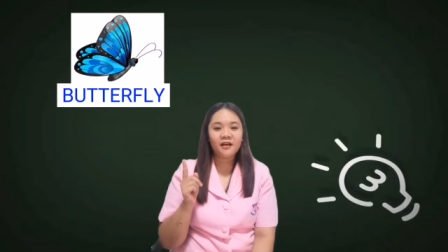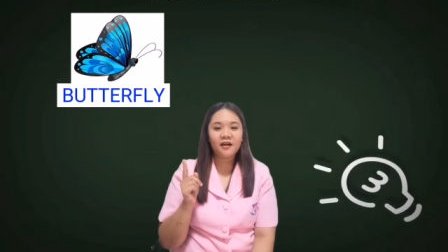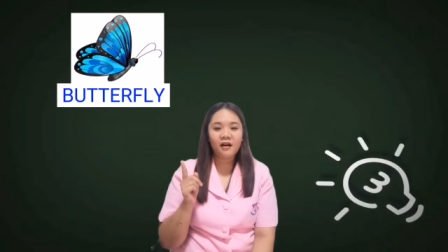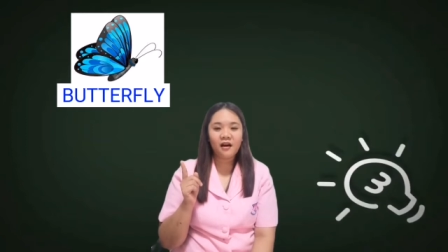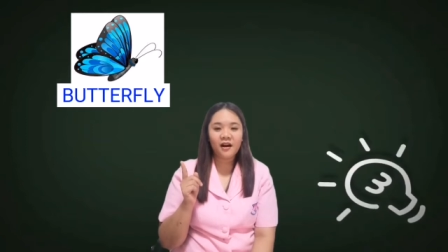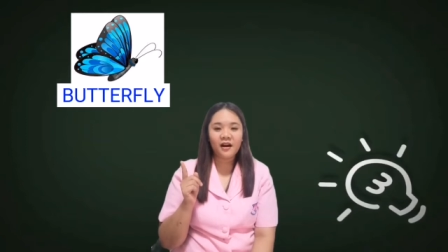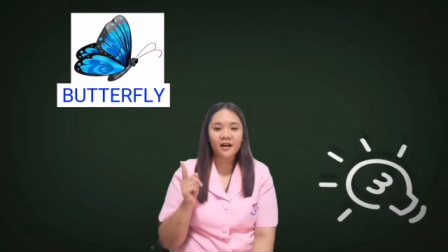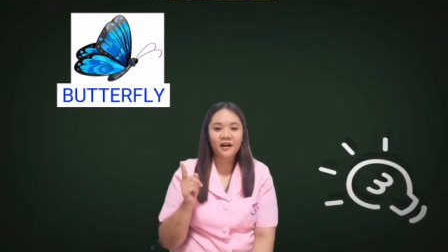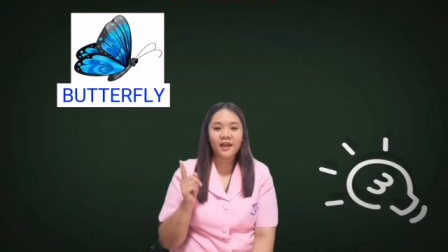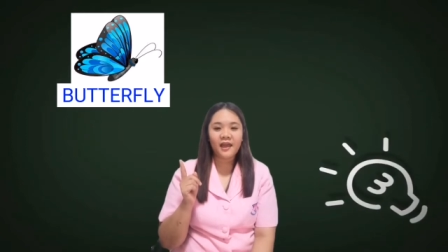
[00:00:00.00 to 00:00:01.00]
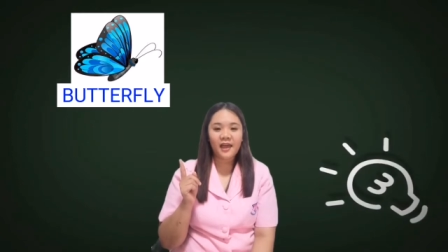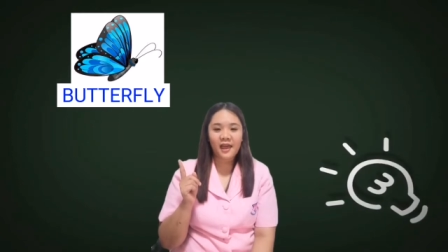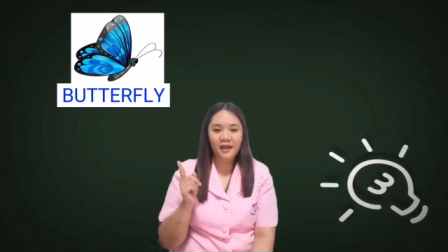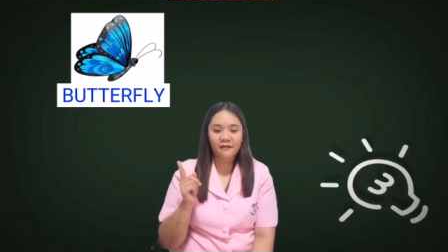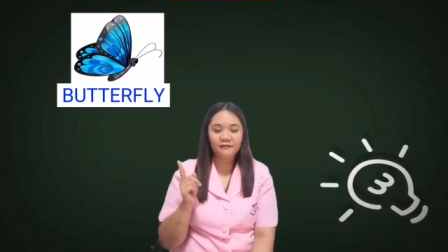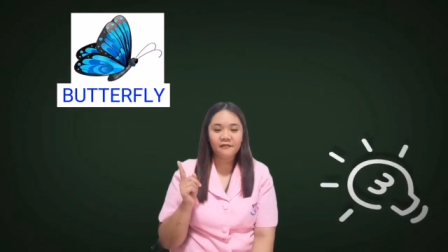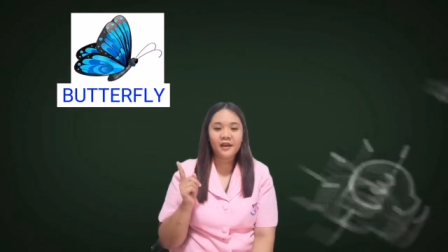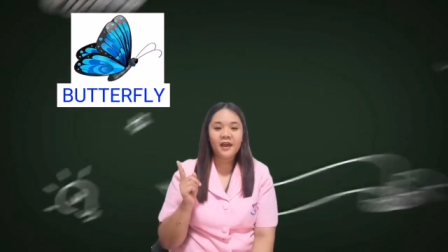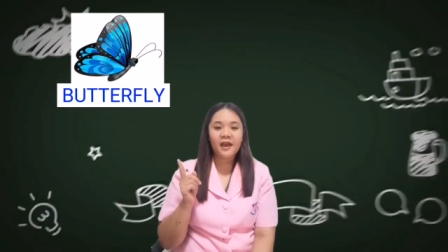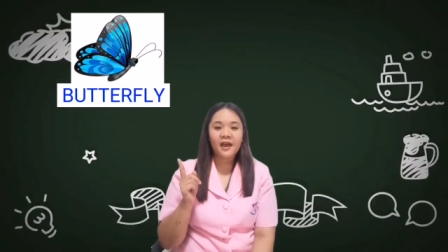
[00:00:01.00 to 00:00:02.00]
r F
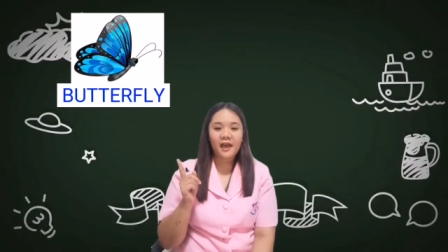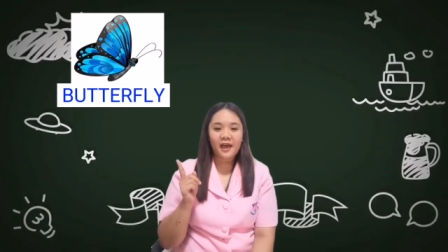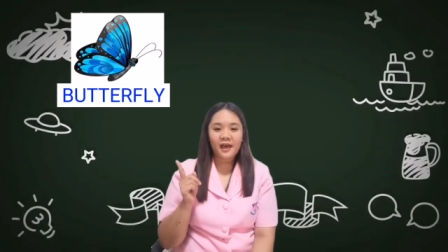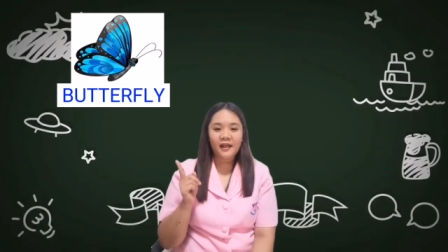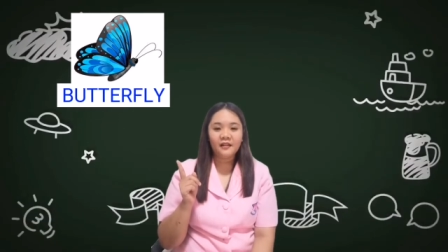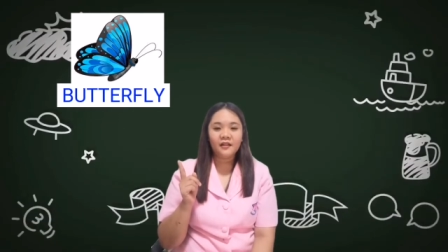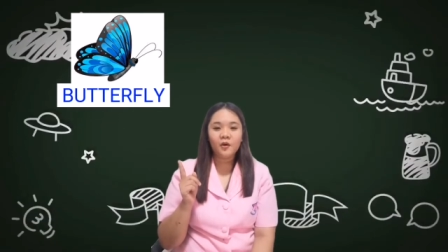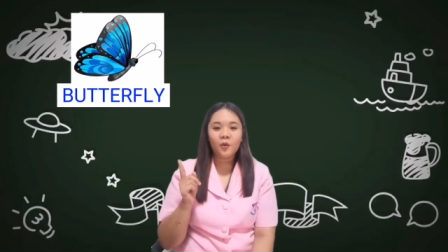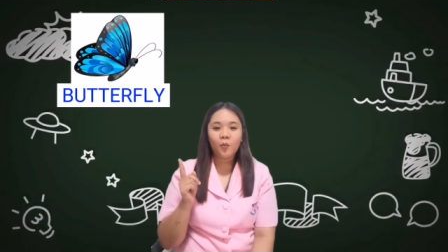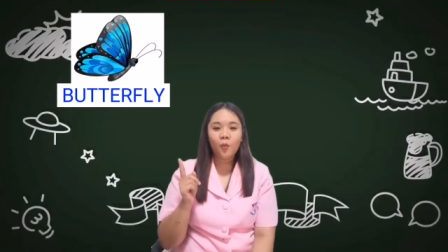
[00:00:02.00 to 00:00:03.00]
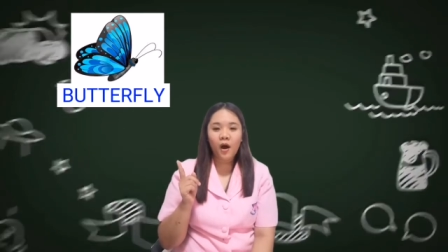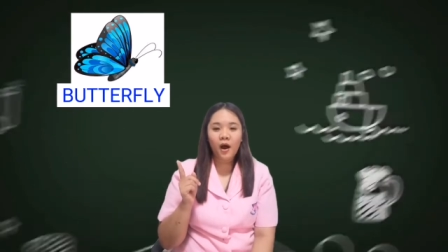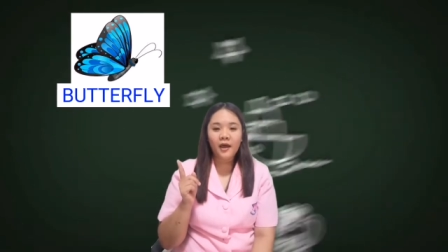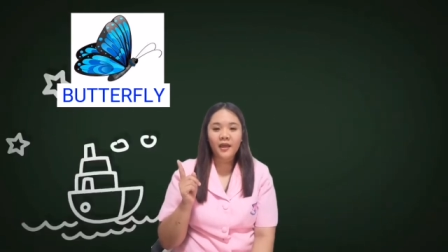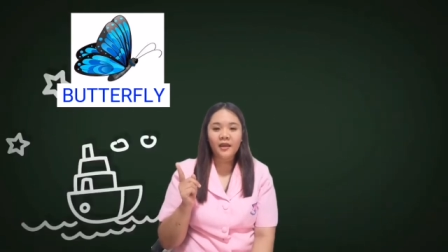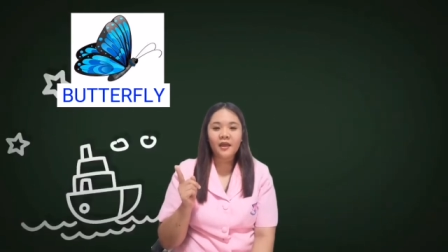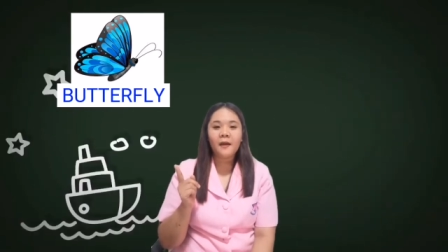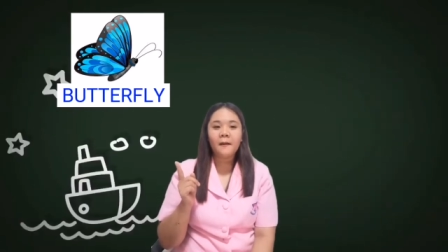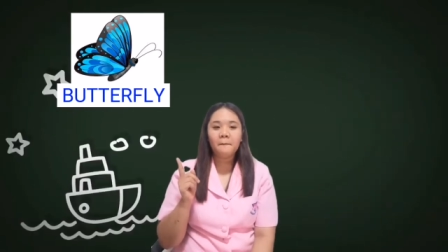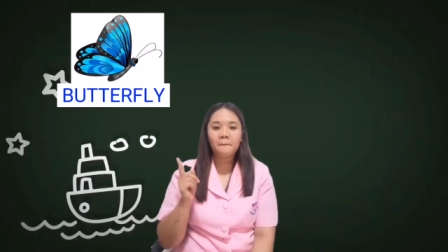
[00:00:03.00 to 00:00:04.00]
L Y,
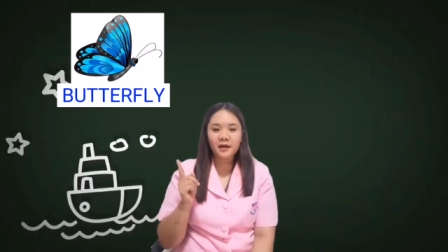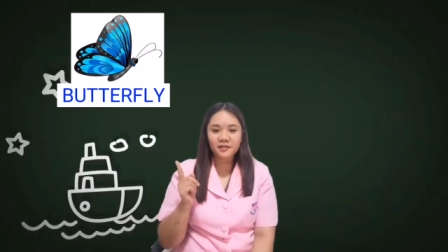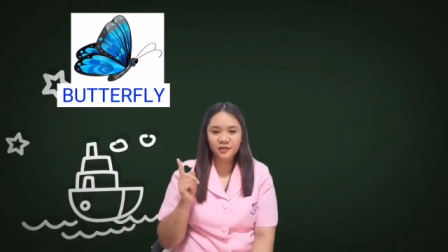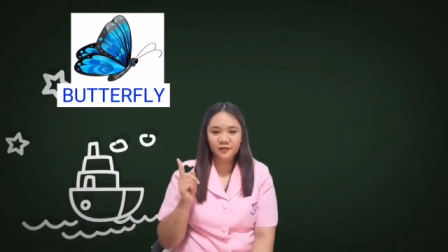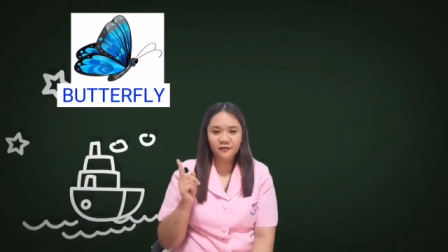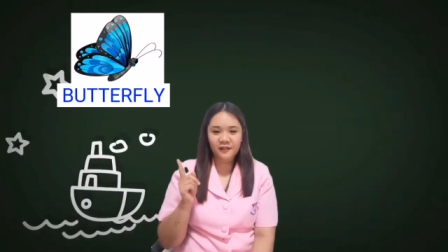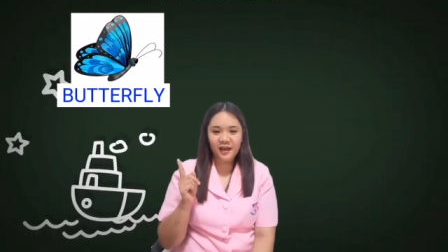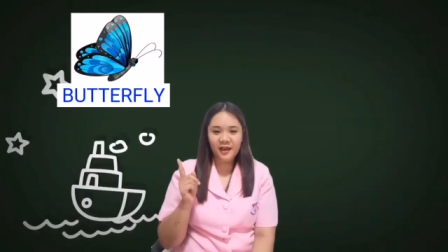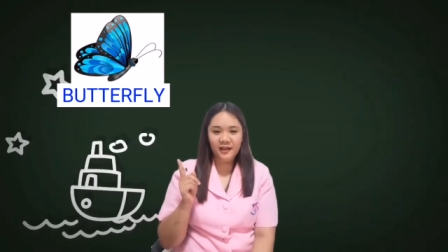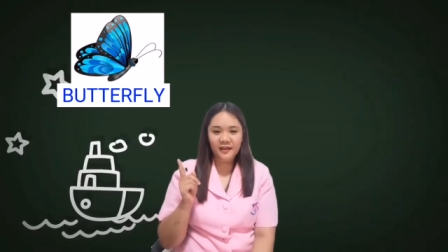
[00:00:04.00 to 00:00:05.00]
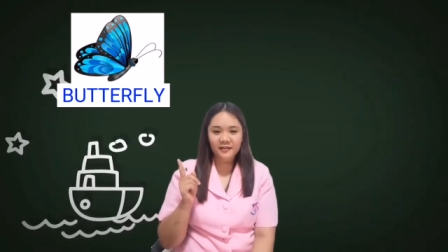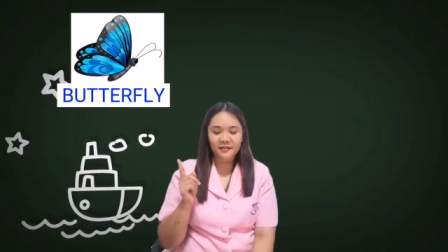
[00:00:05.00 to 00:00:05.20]
butterfly.